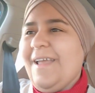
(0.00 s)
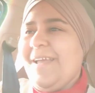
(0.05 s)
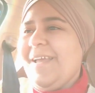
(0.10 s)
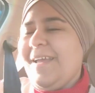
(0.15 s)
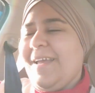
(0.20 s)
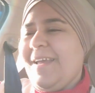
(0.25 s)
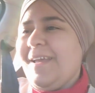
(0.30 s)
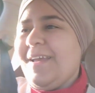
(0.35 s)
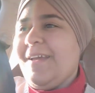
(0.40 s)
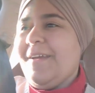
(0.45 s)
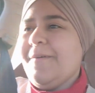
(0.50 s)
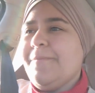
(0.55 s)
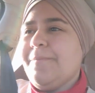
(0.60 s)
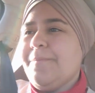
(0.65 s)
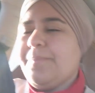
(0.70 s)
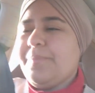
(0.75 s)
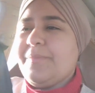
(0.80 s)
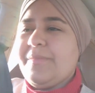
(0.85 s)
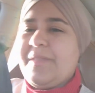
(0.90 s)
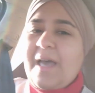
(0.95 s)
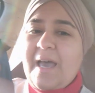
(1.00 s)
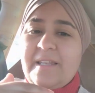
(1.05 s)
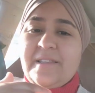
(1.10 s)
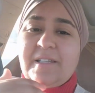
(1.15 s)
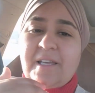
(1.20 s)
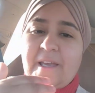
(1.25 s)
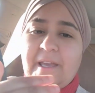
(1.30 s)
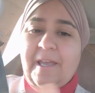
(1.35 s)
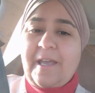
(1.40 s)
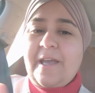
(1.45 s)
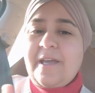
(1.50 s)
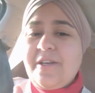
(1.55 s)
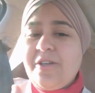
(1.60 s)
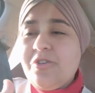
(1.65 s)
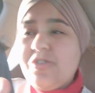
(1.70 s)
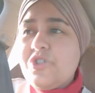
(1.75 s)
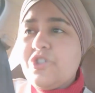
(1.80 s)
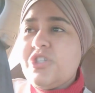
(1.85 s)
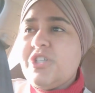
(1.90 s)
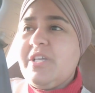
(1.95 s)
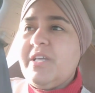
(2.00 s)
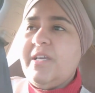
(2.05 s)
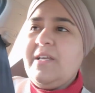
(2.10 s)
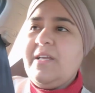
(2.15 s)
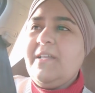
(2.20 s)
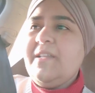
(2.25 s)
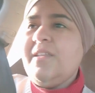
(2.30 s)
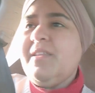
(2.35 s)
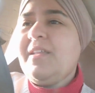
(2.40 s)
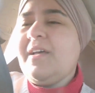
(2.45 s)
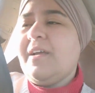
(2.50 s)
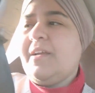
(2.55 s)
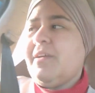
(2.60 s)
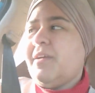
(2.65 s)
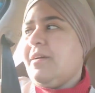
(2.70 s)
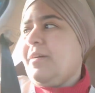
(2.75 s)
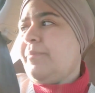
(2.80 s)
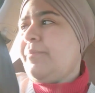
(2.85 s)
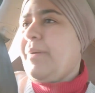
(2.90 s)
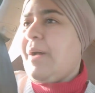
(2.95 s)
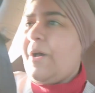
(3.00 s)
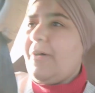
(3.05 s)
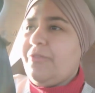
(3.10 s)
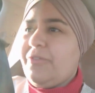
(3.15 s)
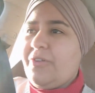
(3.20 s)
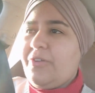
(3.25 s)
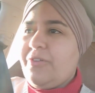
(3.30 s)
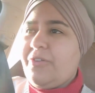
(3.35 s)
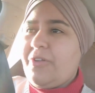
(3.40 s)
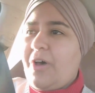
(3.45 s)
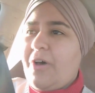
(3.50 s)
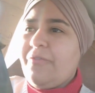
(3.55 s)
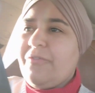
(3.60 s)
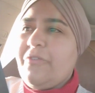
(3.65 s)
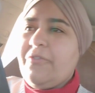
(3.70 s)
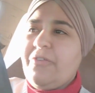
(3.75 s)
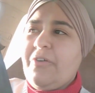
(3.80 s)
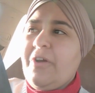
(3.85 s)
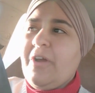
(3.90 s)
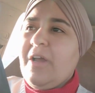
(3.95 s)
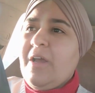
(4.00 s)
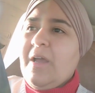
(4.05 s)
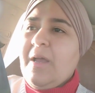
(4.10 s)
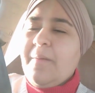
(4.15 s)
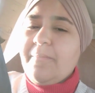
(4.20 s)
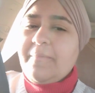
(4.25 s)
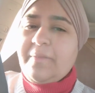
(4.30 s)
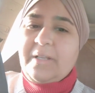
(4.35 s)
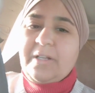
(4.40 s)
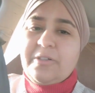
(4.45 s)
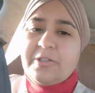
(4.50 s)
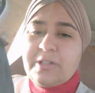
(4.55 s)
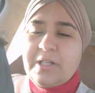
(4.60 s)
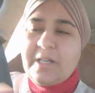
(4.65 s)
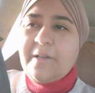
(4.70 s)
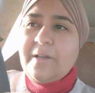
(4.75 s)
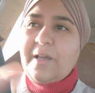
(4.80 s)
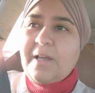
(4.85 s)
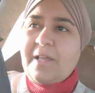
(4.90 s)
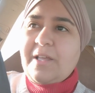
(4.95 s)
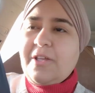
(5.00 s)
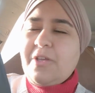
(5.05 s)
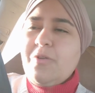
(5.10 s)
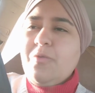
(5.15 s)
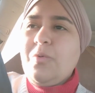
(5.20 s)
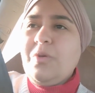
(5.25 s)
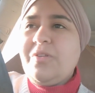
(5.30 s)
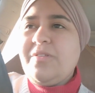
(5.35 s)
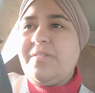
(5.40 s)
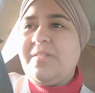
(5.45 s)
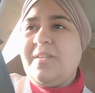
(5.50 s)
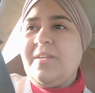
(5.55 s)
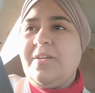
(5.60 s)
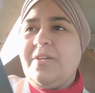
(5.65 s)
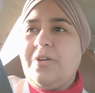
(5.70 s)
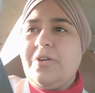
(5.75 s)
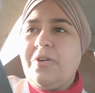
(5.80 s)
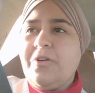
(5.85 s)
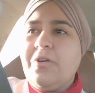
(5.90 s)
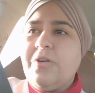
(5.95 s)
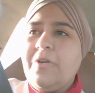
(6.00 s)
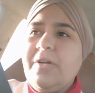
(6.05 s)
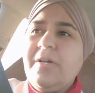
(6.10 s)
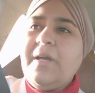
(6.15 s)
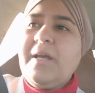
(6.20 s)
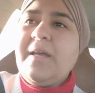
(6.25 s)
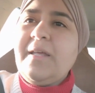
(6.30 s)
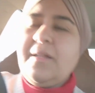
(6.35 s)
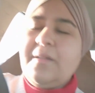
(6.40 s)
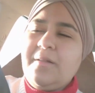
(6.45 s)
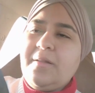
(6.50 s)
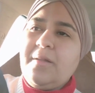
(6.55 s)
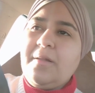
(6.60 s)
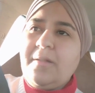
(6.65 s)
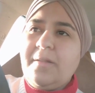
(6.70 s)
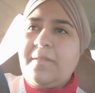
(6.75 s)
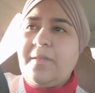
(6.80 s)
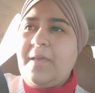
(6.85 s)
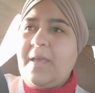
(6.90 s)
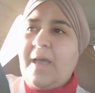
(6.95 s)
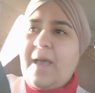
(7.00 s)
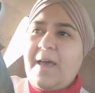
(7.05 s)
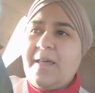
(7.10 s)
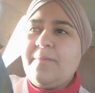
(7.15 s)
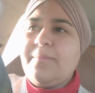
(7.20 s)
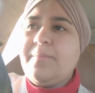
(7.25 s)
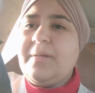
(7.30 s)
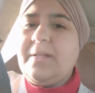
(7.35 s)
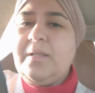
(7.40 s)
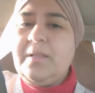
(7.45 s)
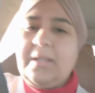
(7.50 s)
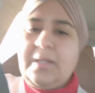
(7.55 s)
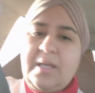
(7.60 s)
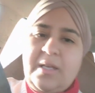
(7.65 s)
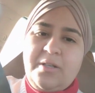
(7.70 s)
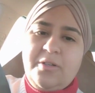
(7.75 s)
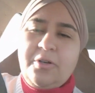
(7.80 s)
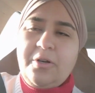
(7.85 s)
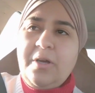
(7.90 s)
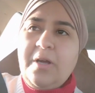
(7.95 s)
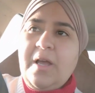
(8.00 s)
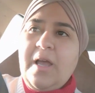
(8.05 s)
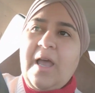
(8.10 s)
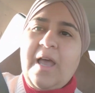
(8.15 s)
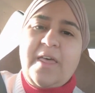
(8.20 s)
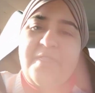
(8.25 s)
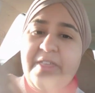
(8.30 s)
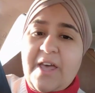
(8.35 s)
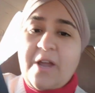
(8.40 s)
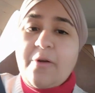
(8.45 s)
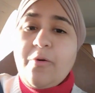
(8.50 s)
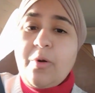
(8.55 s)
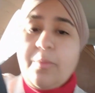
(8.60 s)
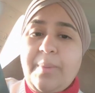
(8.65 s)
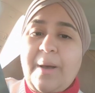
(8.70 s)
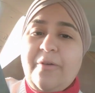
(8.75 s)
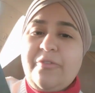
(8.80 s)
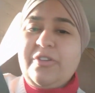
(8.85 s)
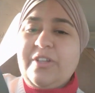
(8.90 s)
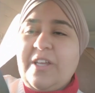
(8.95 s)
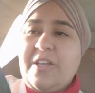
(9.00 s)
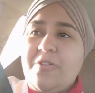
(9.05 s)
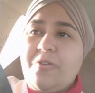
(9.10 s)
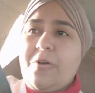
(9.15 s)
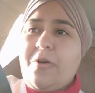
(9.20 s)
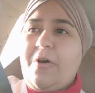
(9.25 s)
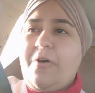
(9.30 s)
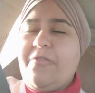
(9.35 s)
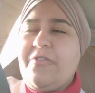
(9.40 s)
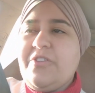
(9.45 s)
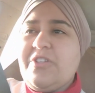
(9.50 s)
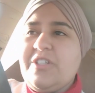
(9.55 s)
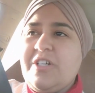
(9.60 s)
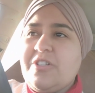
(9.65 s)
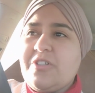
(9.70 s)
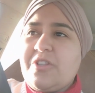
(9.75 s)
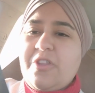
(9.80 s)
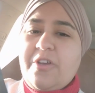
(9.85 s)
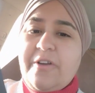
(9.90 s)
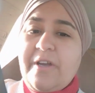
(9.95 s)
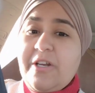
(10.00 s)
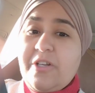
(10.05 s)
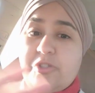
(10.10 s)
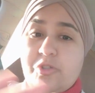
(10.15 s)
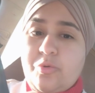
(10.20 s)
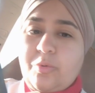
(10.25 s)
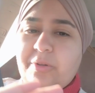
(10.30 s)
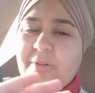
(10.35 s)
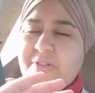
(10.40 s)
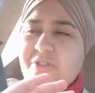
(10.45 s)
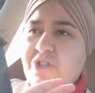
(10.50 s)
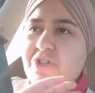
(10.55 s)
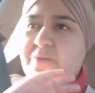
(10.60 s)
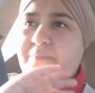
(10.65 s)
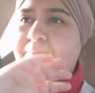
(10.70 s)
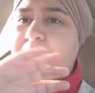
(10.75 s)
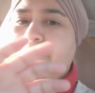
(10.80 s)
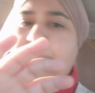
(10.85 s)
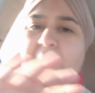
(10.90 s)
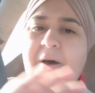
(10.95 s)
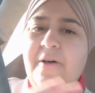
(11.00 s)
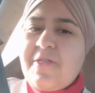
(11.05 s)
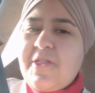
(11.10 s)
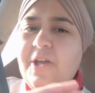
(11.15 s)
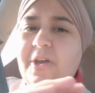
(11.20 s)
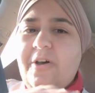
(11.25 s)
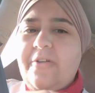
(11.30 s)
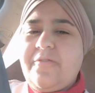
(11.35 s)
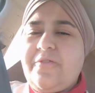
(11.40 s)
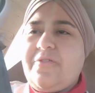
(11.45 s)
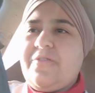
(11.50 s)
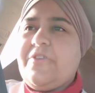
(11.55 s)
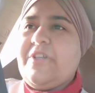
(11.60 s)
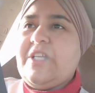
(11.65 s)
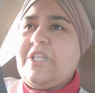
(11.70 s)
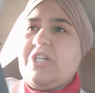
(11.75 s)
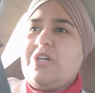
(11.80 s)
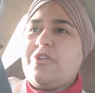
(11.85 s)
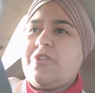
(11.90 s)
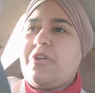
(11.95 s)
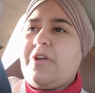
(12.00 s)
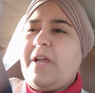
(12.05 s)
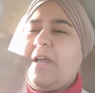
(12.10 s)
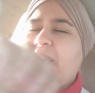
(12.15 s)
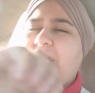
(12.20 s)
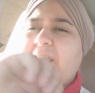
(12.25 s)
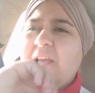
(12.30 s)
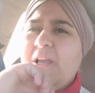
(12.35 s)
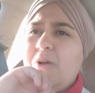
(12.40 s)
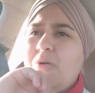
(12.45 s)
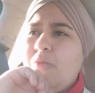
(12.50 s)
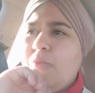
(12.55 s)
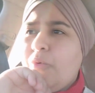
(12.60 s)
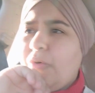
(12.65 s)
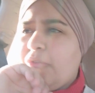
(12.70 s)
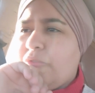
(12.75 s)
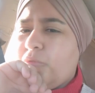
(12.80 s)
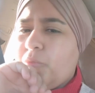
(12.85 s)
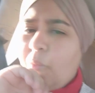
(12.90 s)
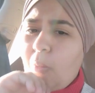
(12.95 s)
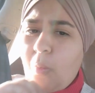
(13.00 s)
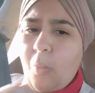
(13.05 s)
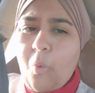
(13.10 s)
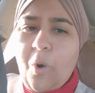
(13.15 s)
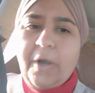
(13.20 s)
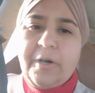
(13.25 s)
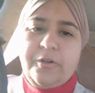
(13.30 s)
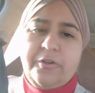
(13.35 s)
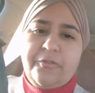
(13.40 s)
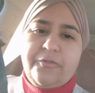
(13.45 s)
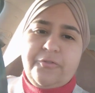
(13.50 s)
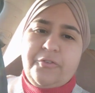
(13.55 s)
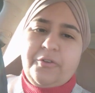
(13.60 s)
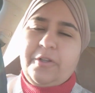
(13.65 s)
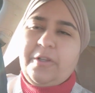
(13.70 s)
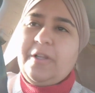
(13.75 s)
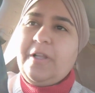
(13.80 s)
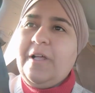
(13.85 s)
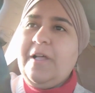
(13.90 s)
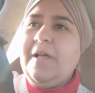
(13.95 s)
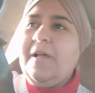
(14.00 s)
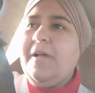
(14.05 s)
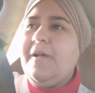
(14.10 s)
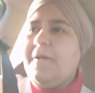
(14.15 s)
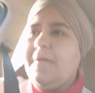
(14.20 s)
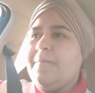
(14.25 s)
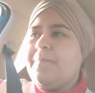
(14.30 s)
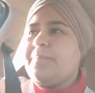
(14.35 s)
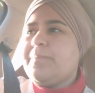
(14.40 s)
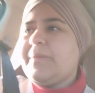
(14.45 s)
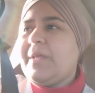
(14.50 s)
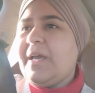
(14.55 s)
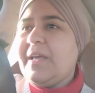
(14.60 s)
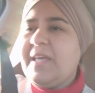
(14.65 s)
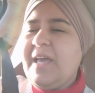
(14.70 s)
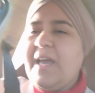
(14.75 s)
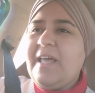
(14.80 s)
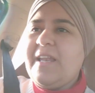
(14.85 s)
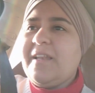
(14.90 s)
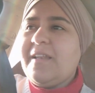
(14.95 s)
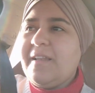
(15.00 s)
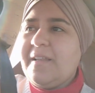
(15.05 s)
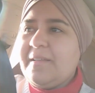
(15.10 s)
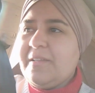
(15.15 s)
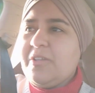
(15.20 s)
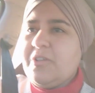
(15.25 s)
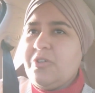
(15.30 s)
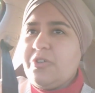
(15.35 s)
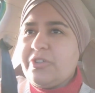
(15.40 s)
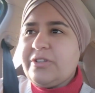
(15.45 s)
that energy that bounces off of her, literally you would see her and the admin leader, they were bouncing off each other. Their energy was just bouncing off of each other, and it was wonderful. Again, you're